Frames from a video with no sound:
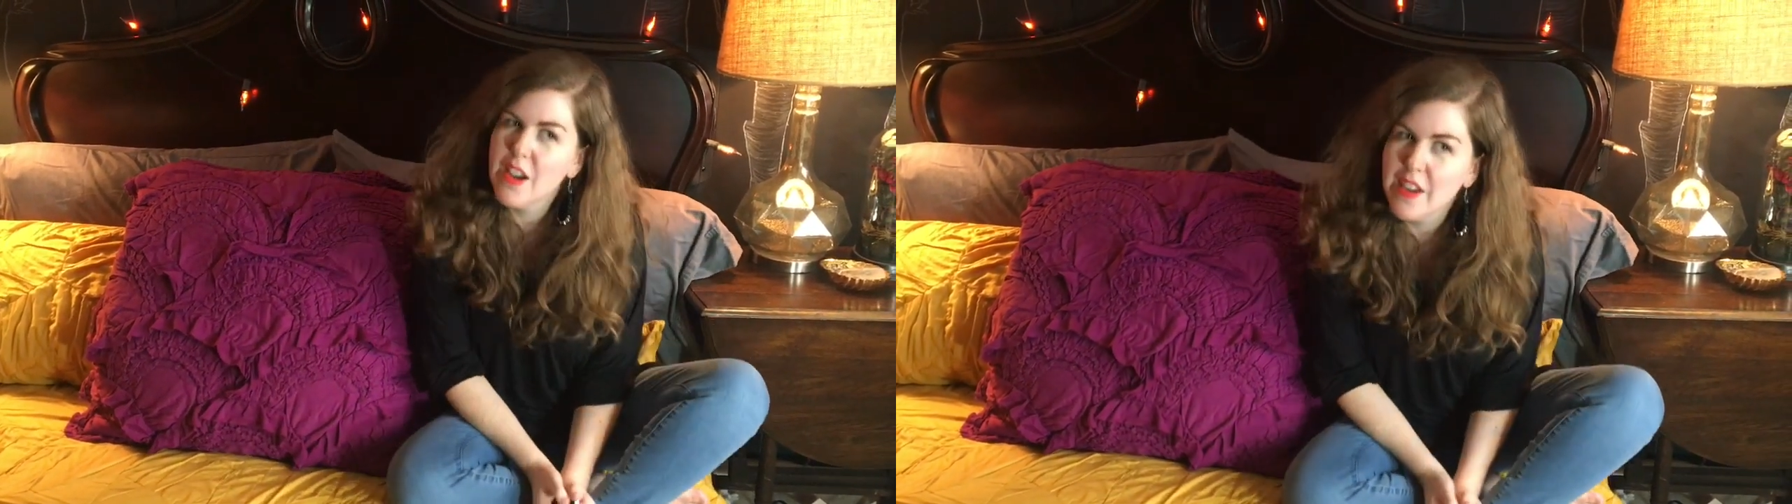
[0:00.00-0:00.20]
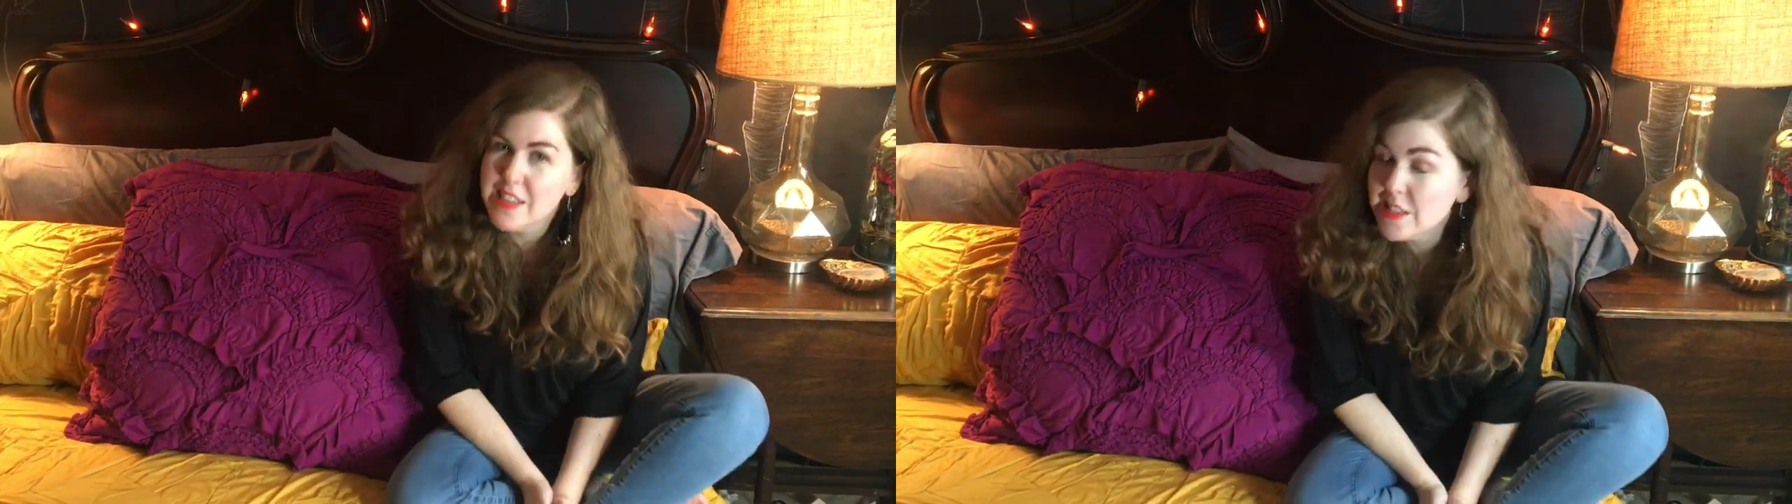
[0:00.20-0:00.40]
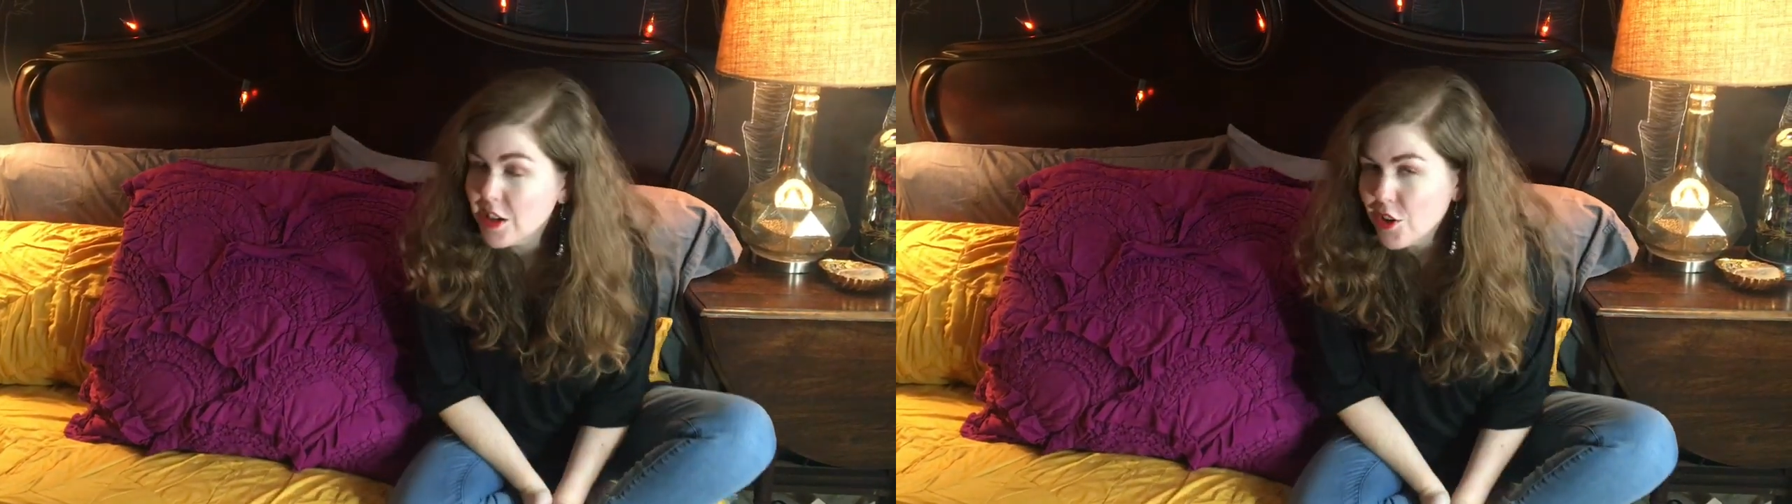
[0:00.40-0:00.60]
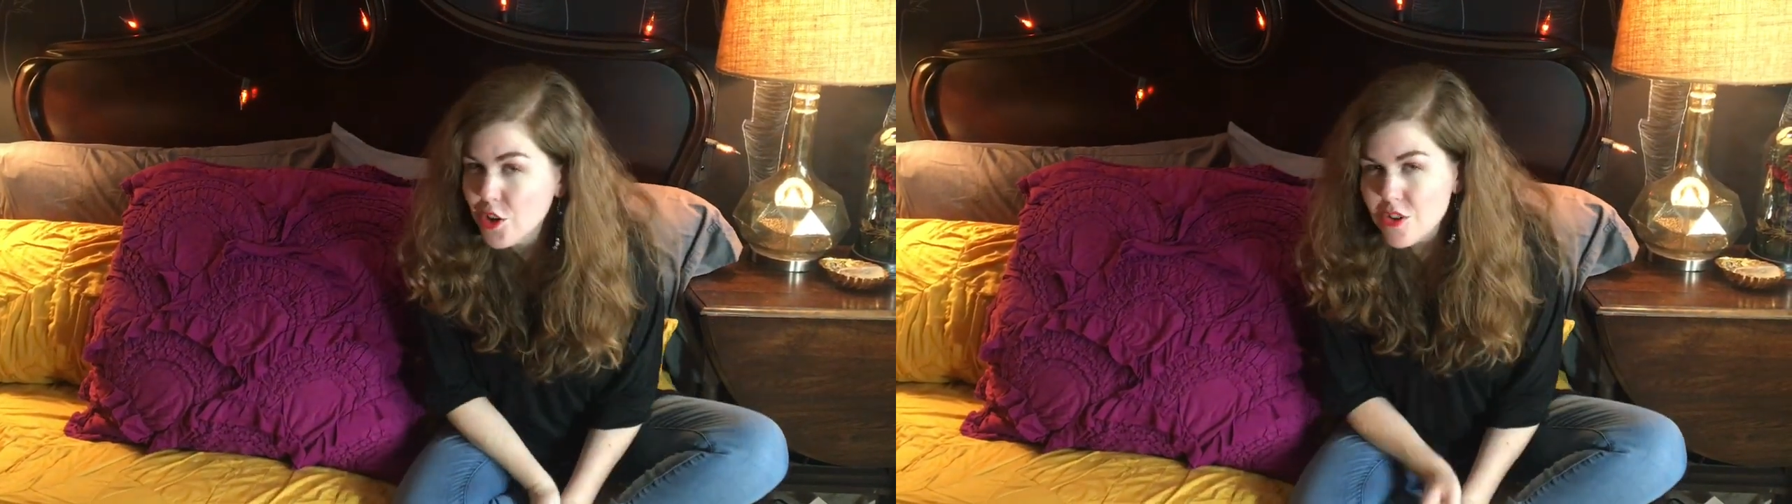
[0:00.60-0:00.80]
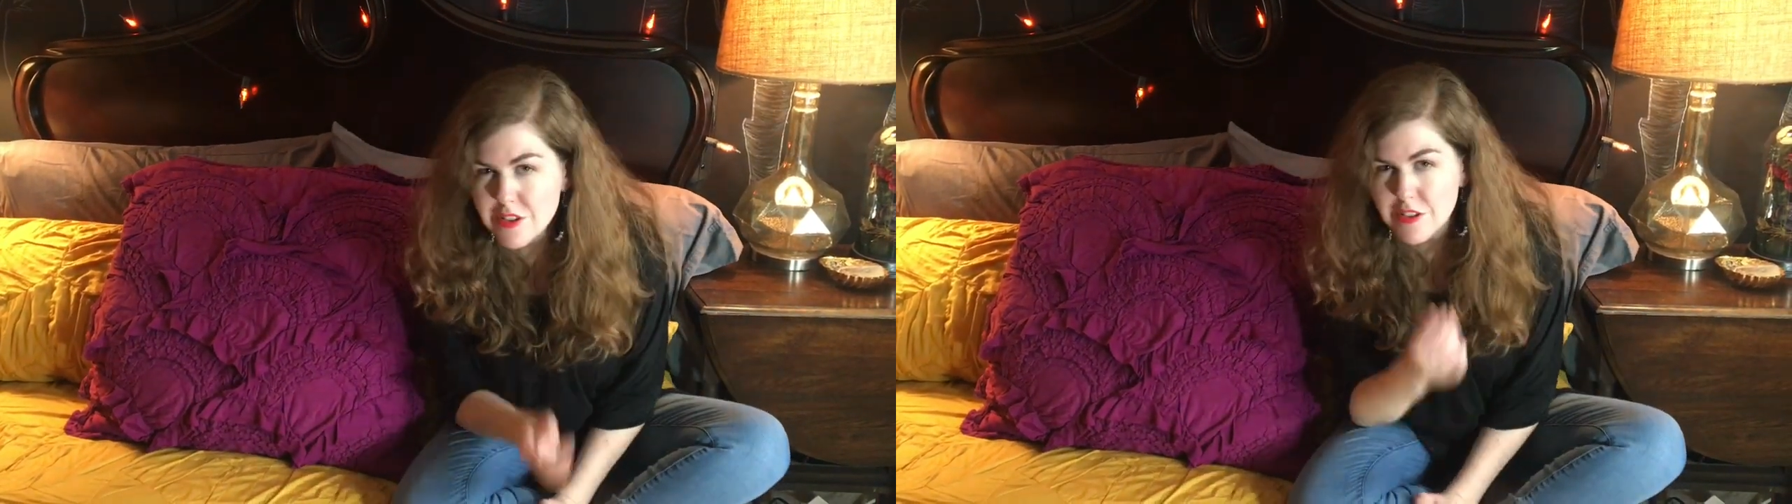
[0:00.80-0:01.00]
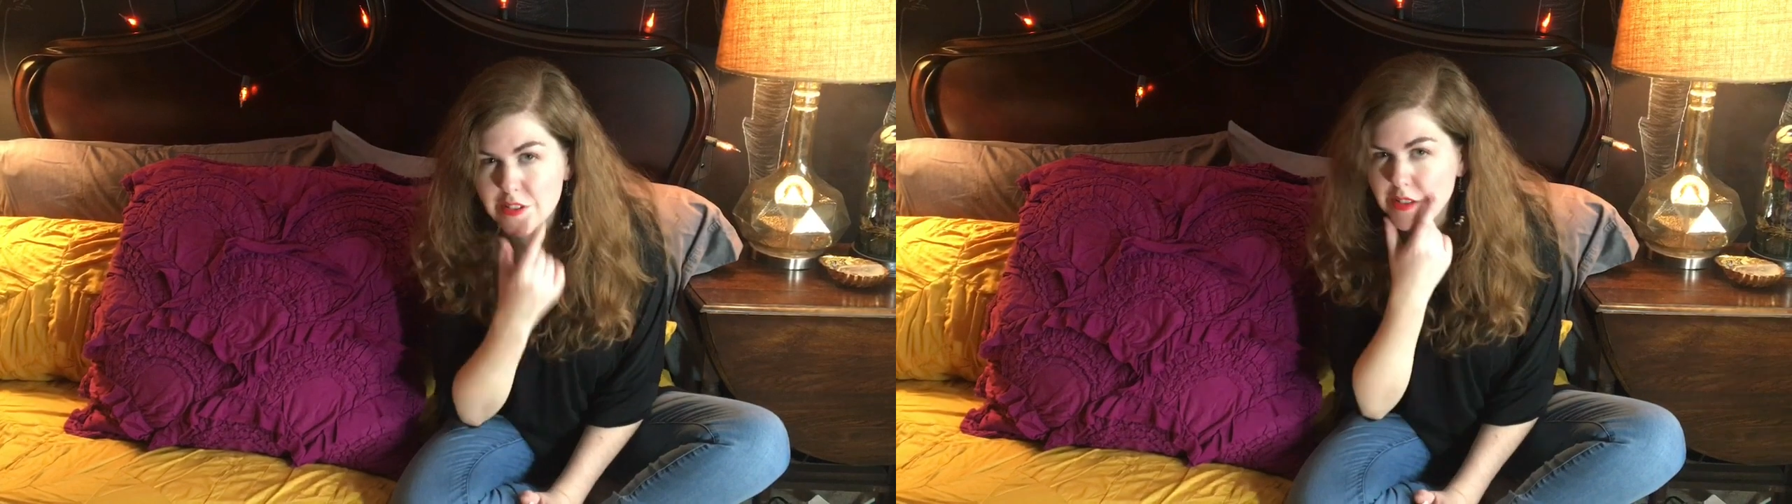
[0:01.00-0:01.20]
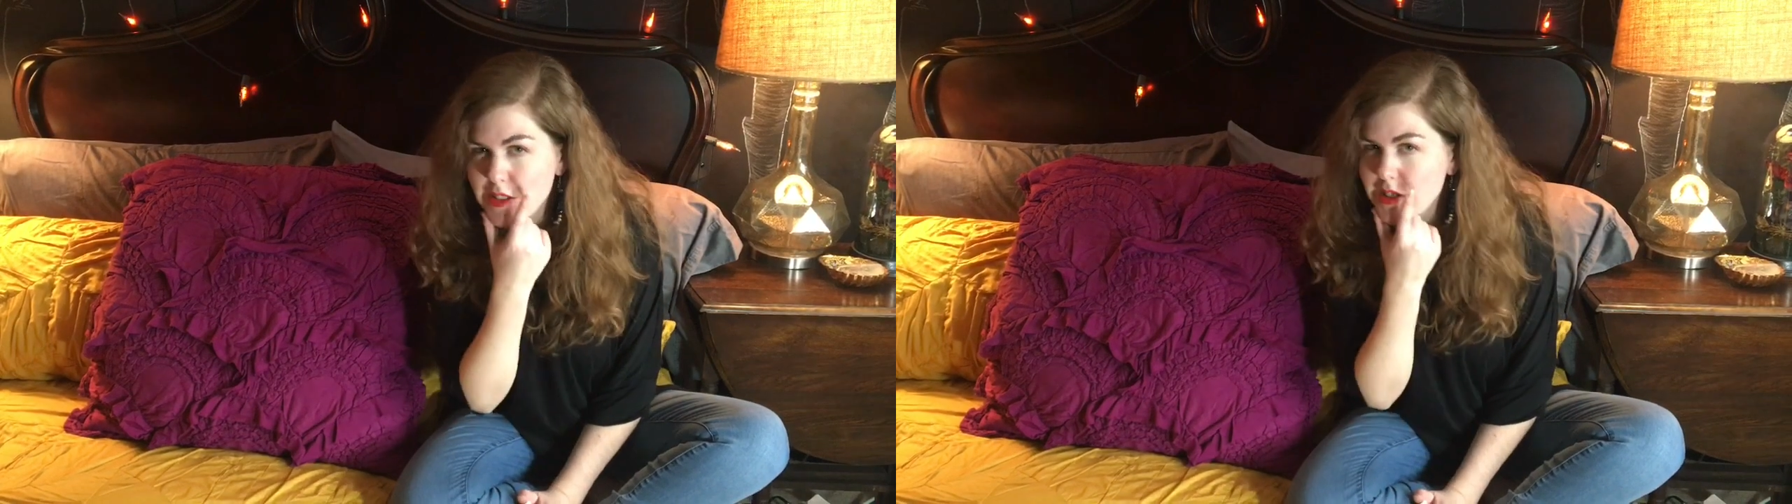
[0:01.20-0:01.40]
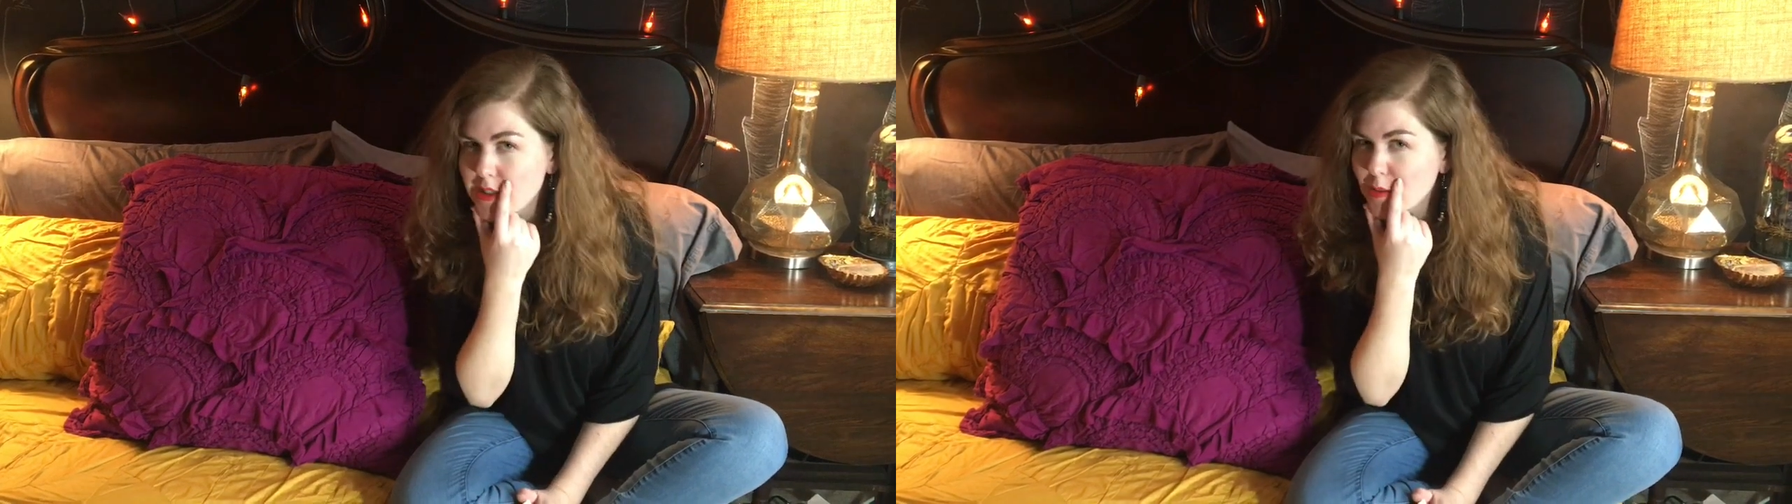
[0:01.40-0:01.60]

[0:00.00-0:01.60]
I need to get curtains.